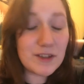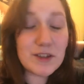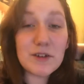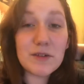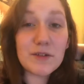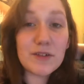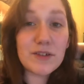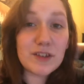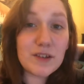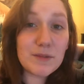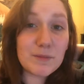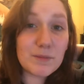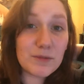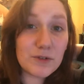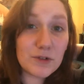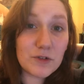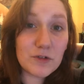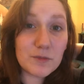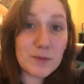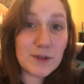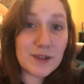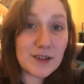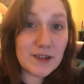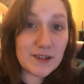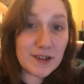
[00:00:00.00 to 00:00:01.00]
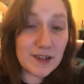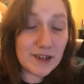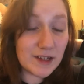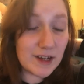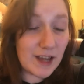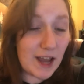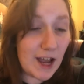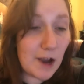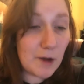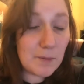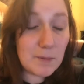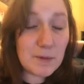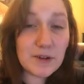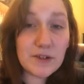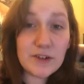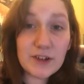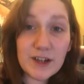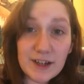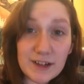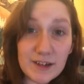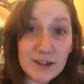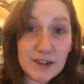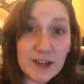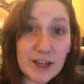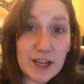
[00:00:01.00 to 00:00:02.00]
noticed an improvement in how much I
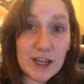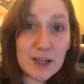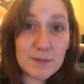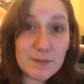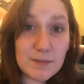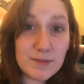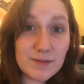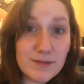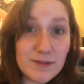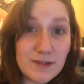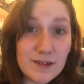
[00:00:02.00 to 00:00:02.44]
can type